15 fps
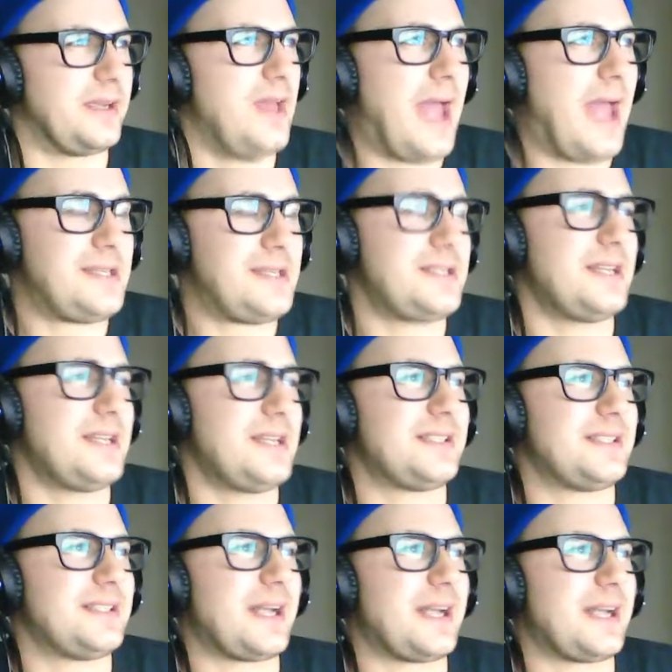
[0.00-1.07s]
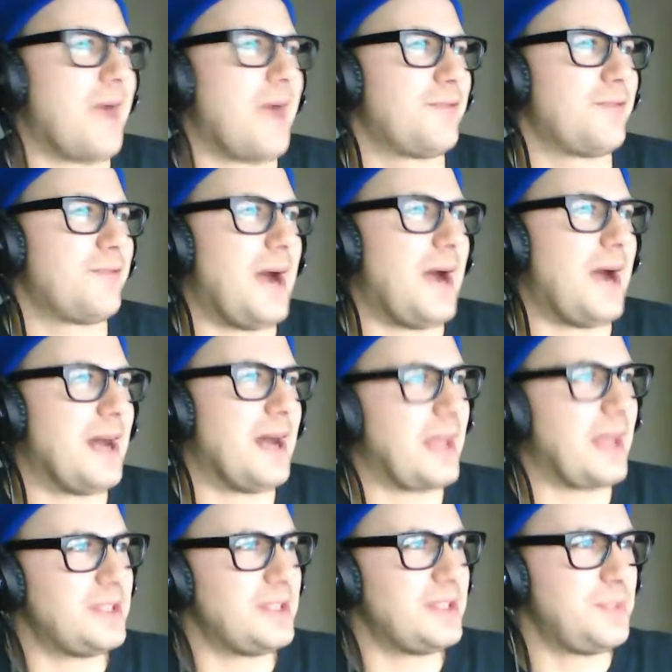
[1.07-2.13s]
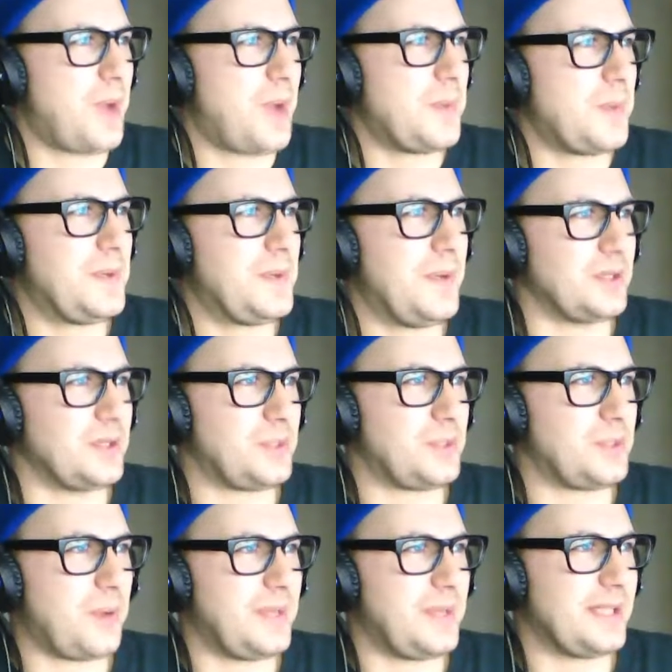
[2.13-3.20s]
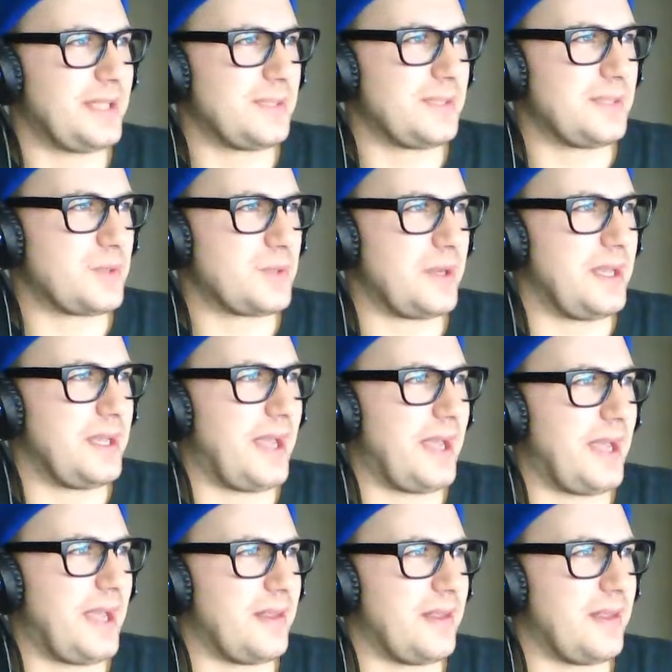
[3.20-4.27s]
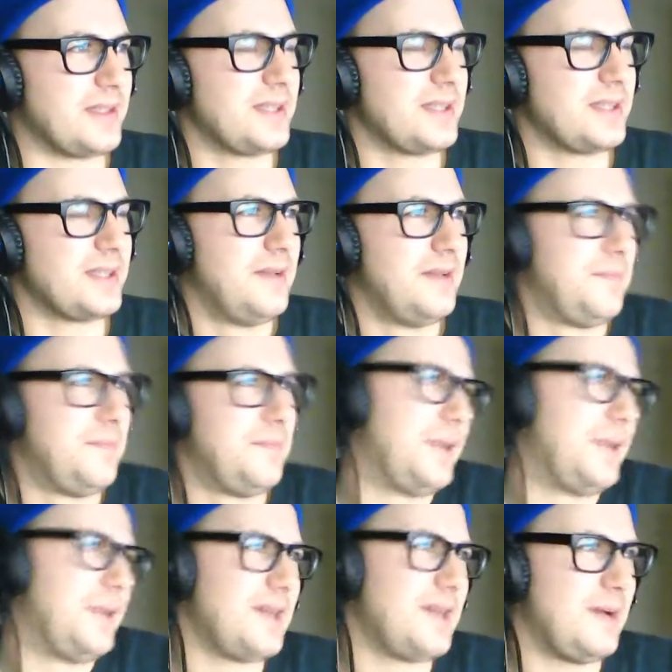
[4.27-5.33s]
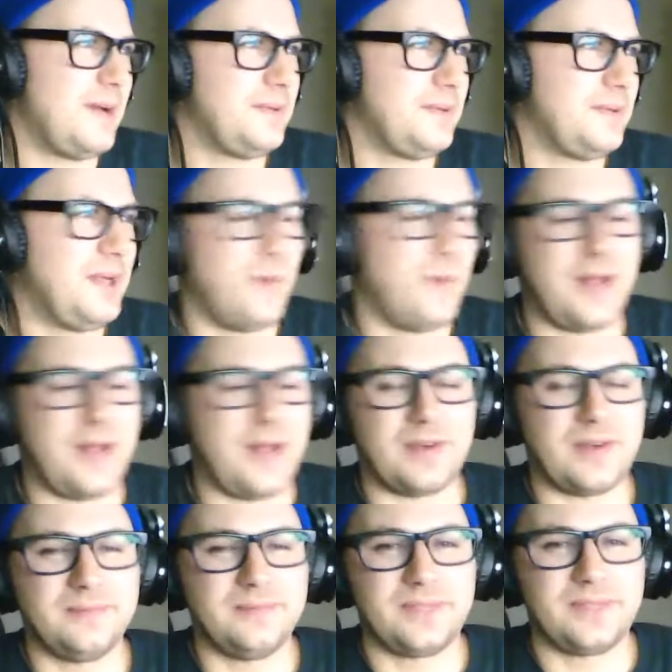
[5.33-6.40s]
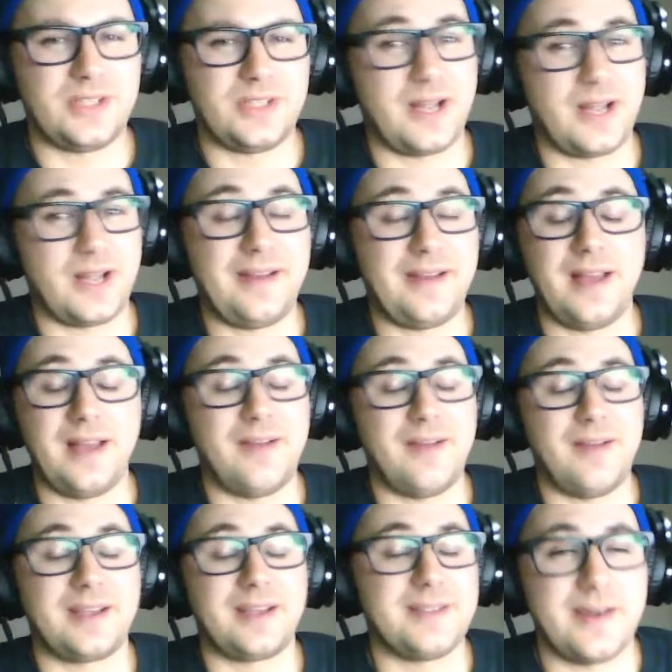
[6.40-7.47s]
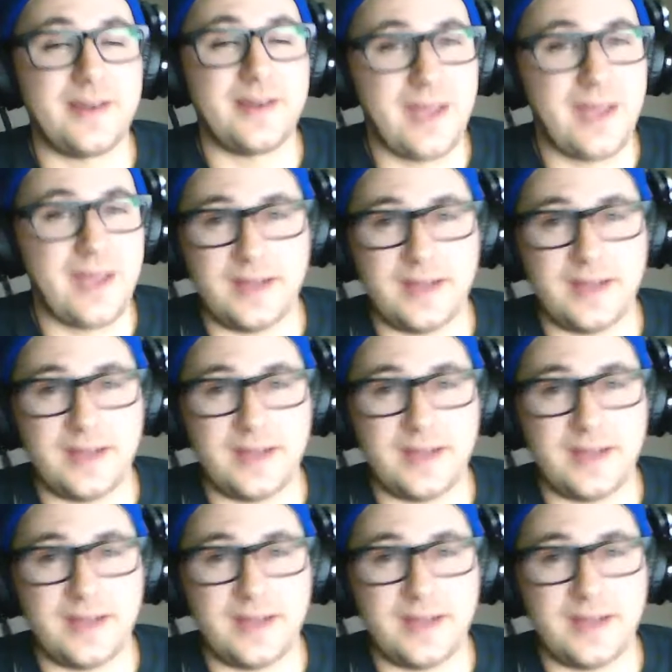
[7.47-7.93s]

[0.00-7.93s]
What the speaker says: And she's going to stick around for a while, and she probably will. She'll probably get some sort of gig out of this. But, whatever. She's not going to find love, I can tell you that.